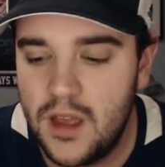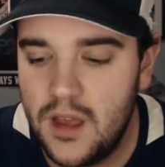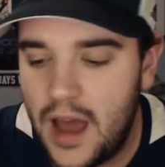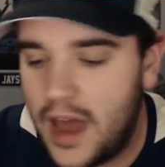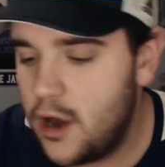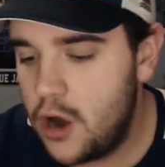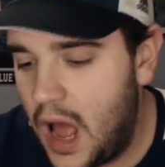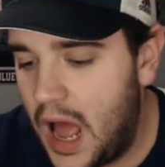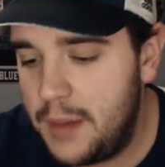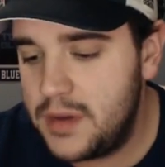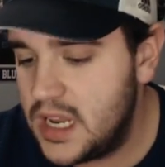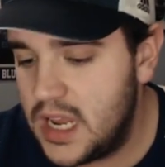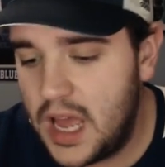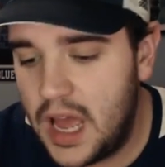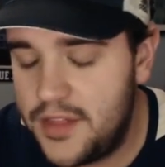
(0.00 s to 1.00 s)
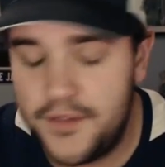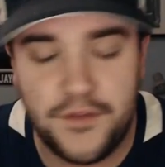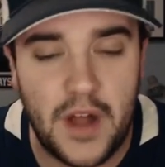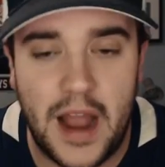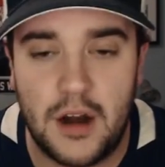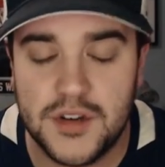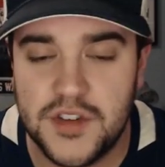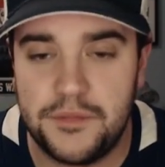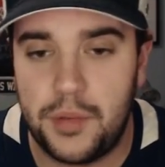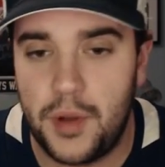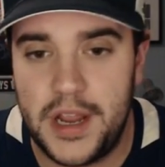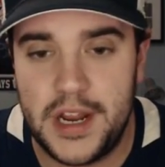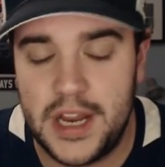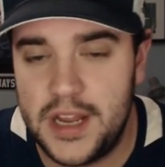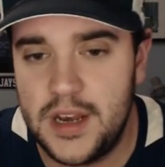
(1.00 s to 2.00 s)
I don't know how many uh, the Flyers have
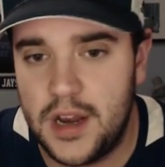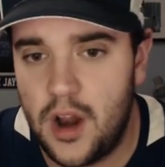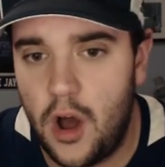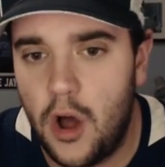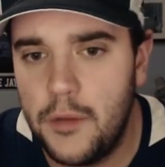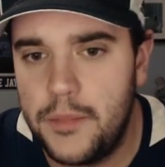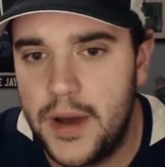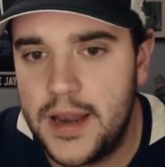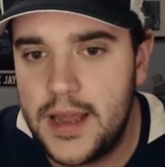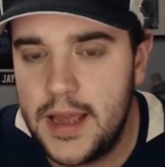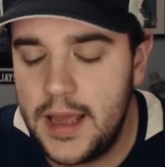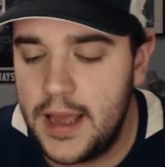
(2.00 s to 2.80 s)
played in at all, but